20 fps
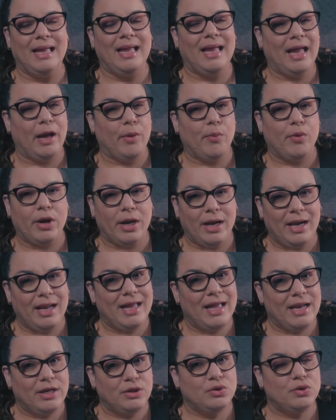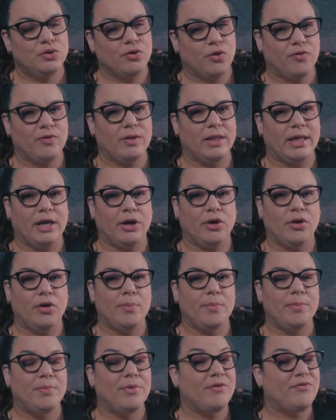And we're gonna get into those later,
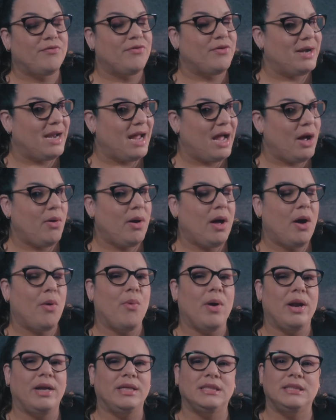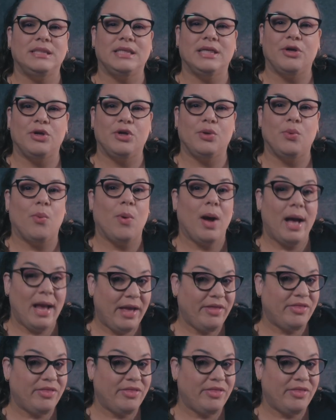but for now, I wanted to tell you why I